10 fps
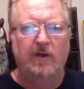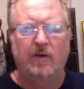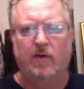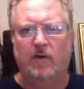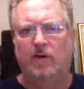
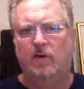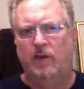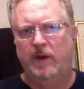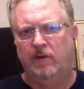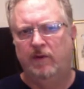or
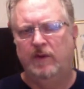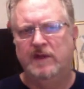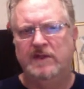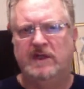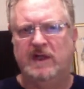whether it
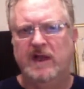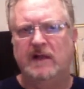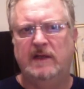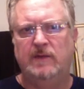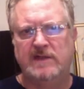was
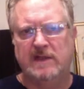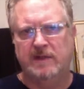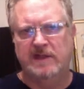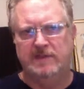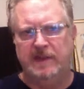connecting with some
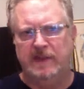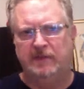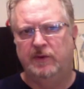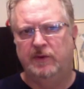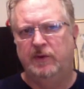of these
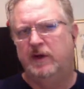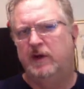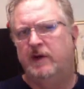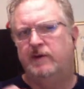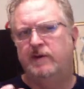people who'd
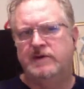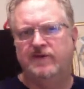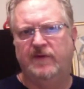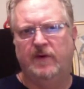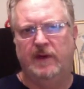gone through
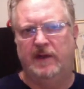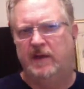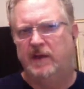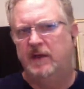some very,